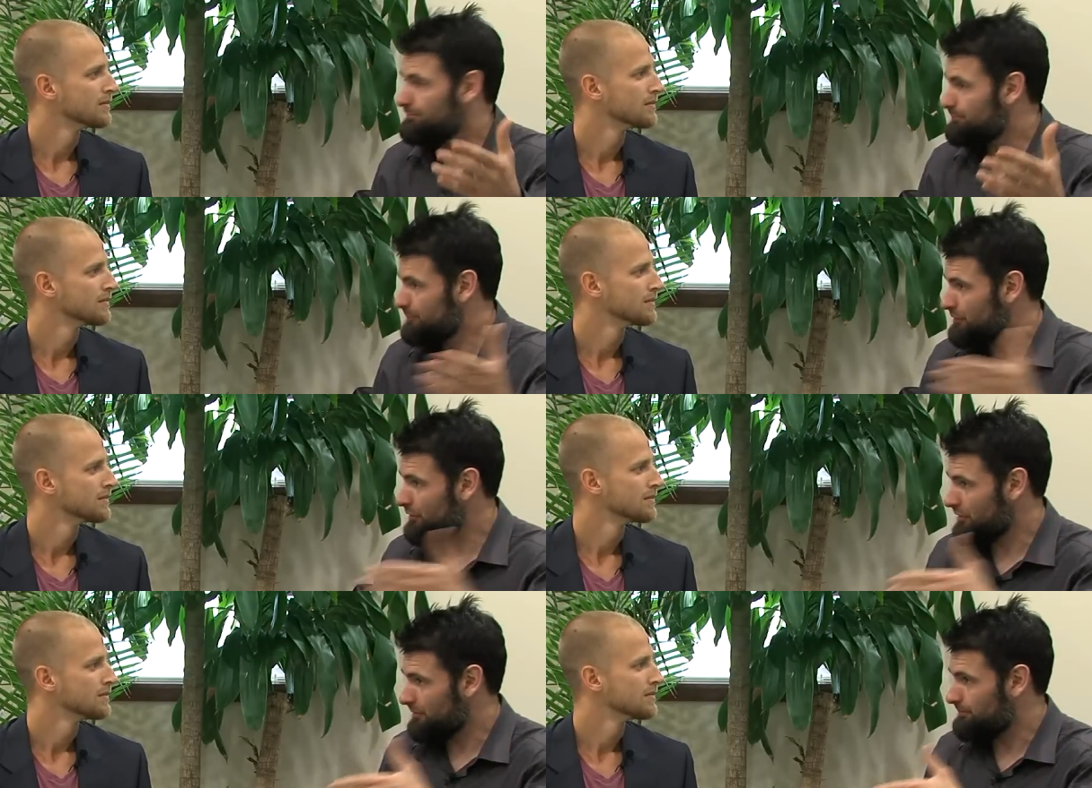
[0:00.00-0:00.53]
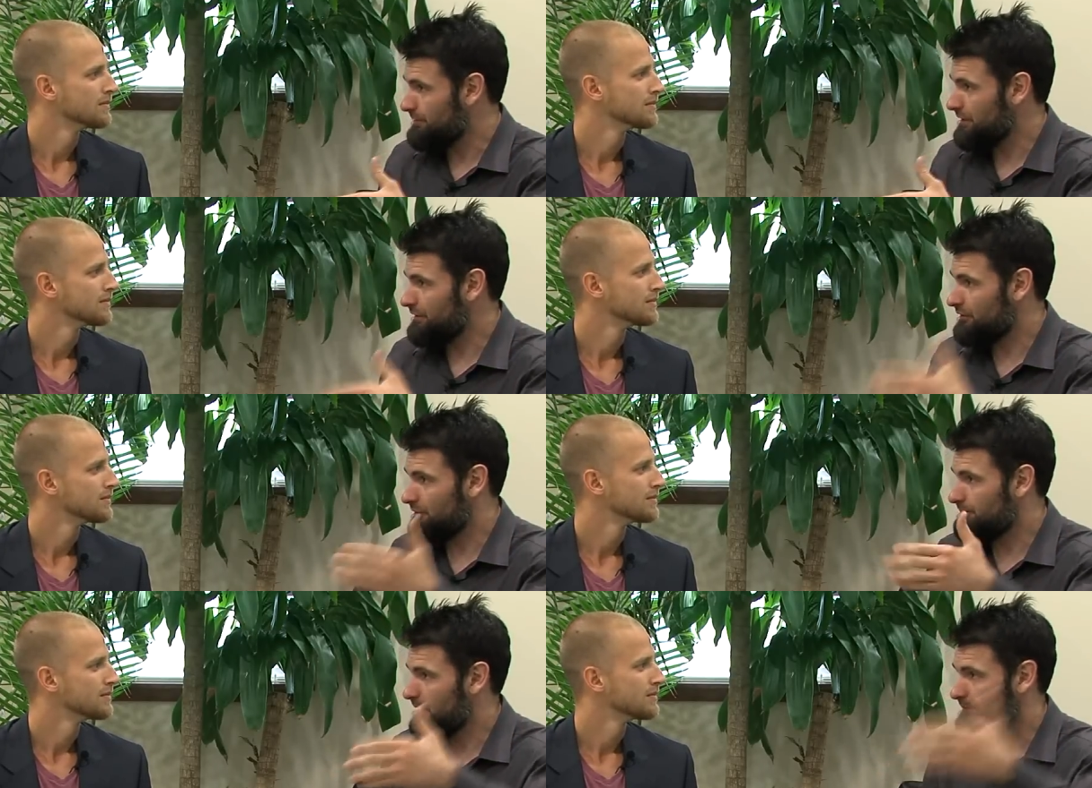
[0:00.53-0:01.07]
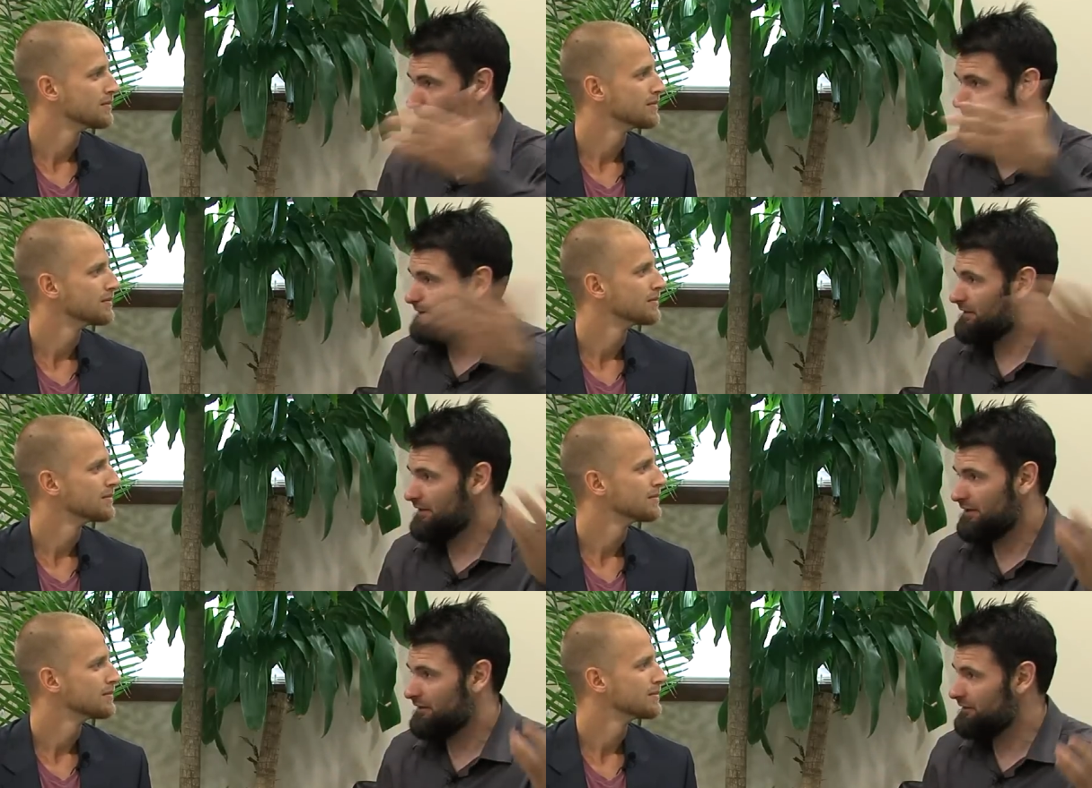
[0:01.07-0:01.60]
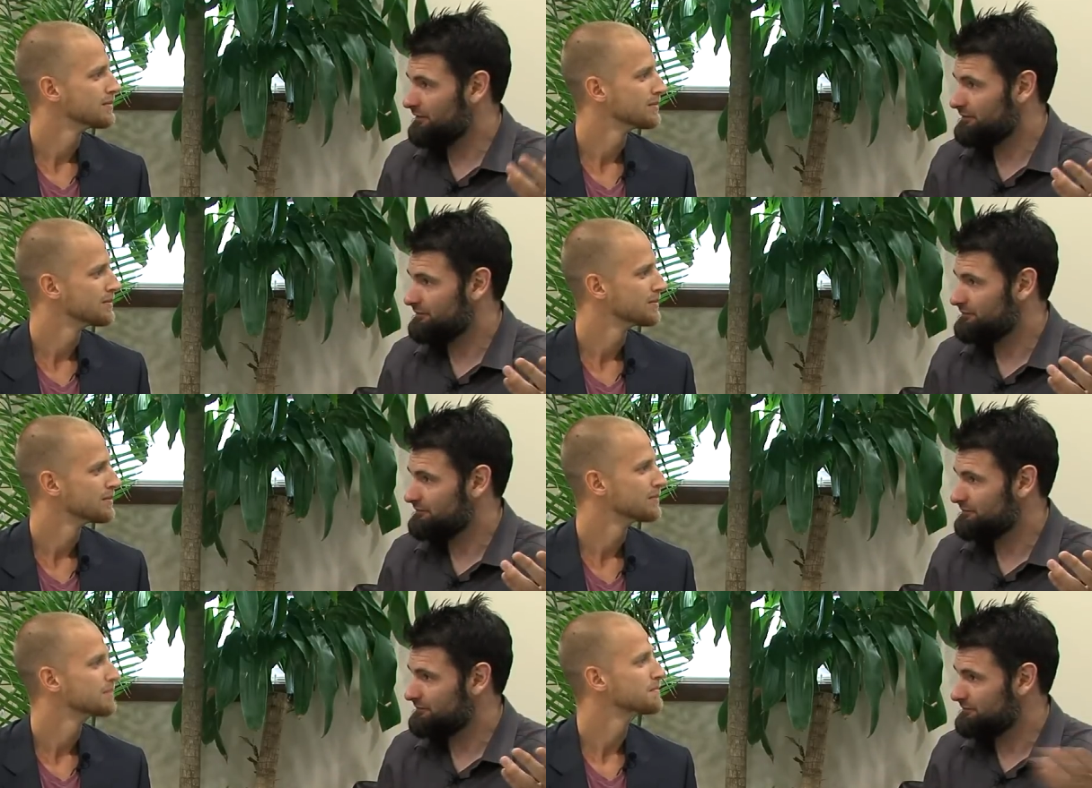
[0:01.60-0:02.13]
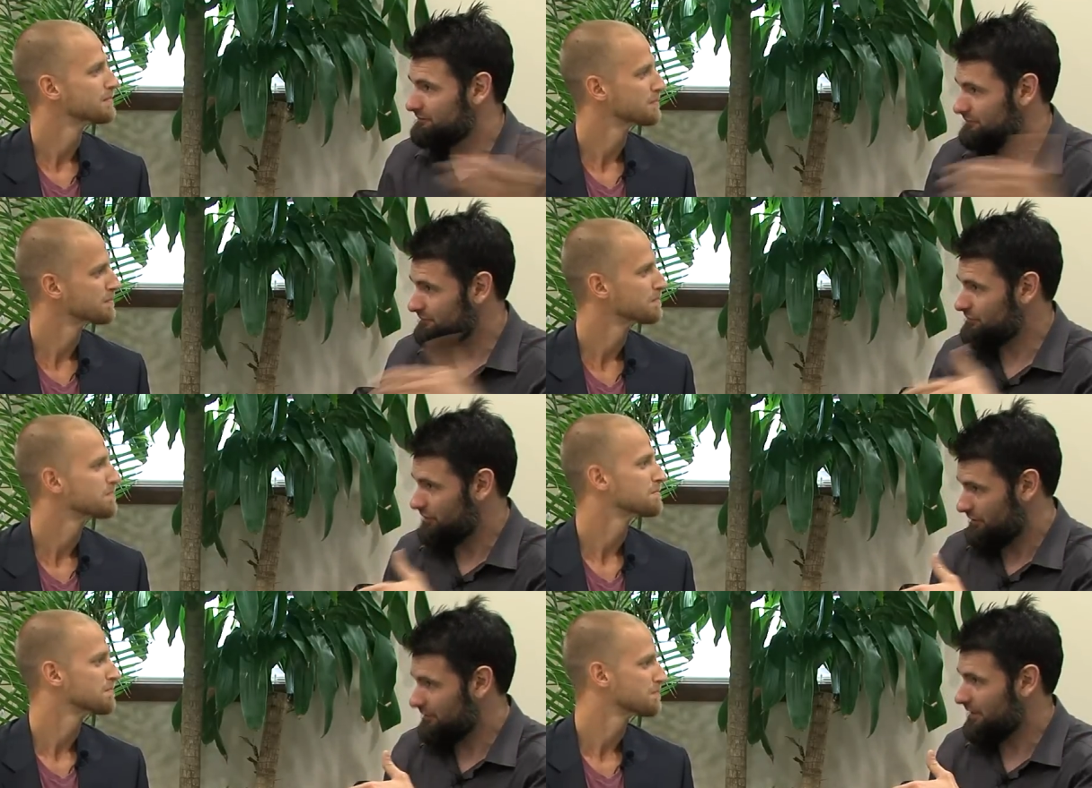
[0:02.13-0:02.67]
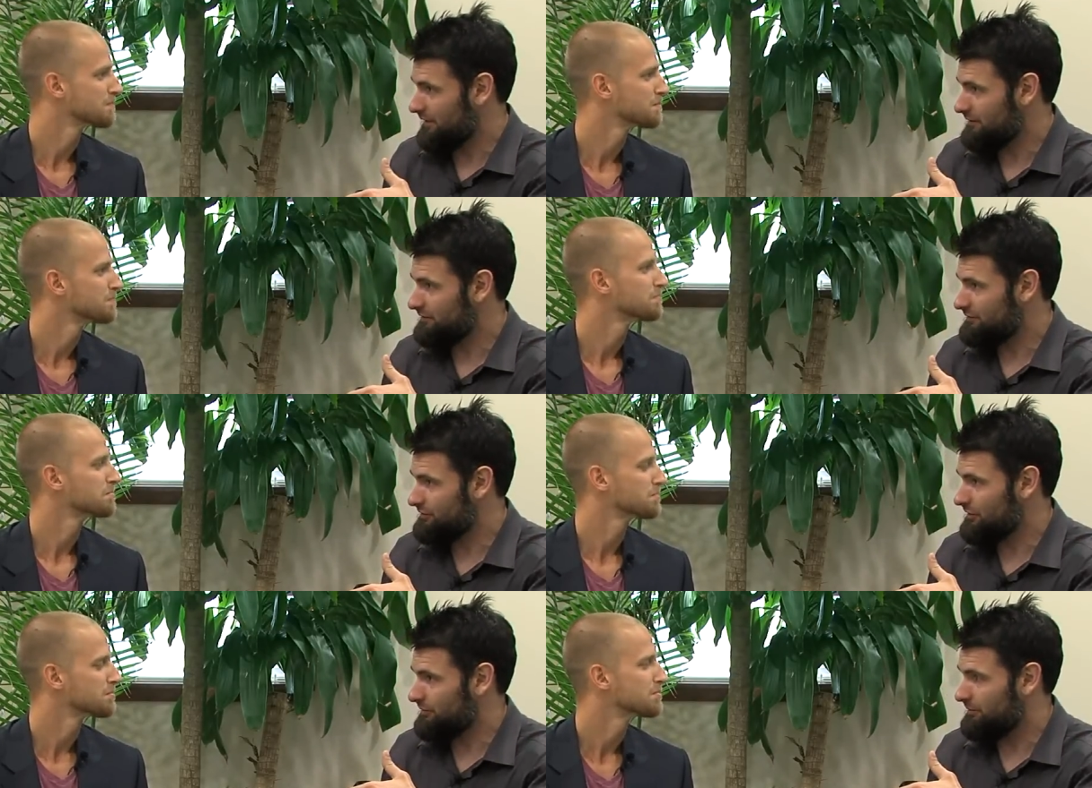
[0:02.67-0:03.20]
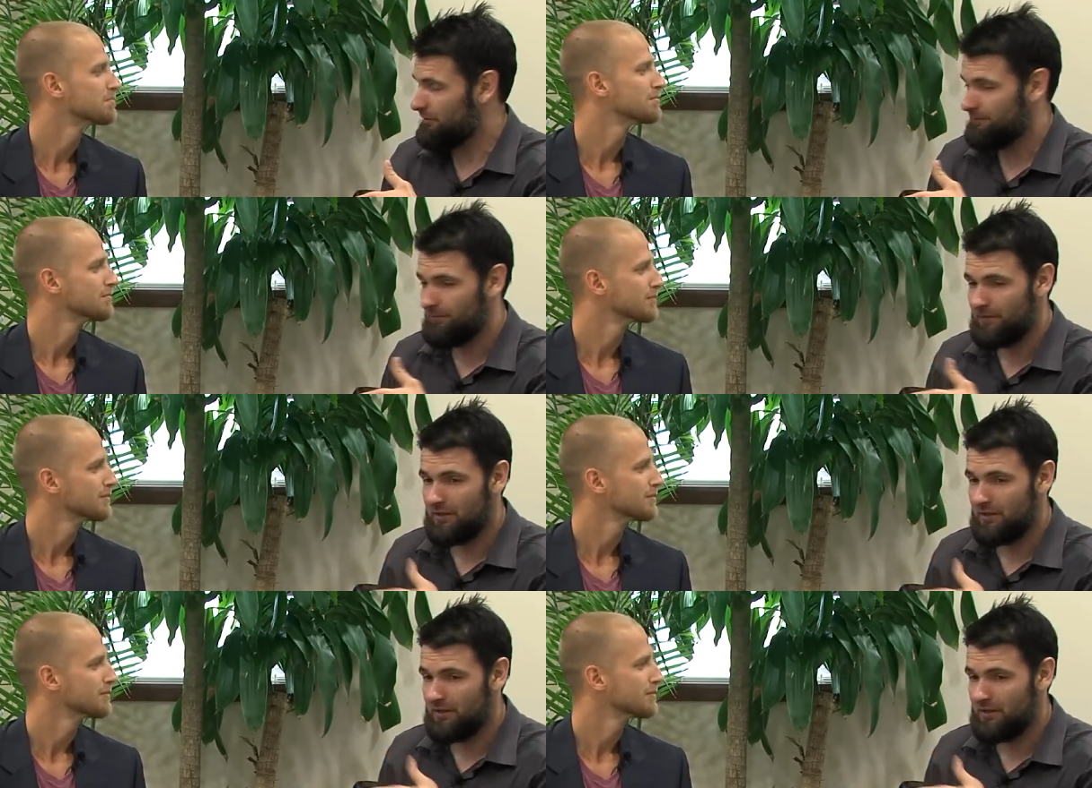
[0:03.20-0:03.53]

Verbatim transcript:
Speaker 1: you heard of Peter, Pepe King? You heard that gentleman?